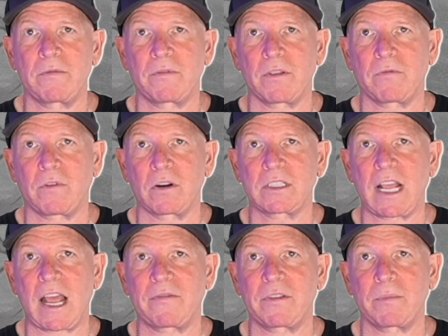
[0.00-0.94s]
For the first
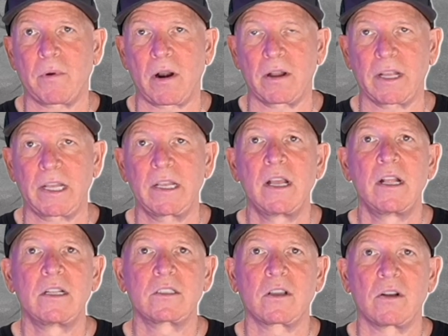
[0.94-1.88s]
half of the parlay,
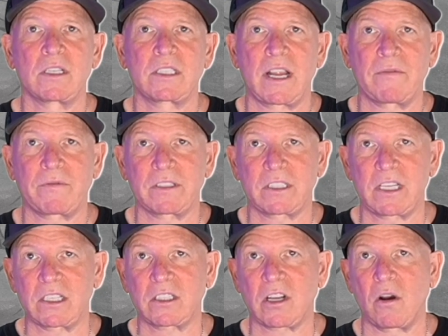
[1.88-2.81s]
let's go to San
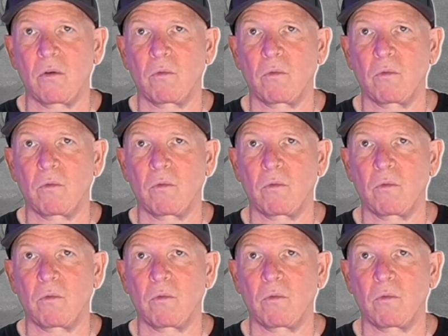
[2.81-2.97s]
Francisco,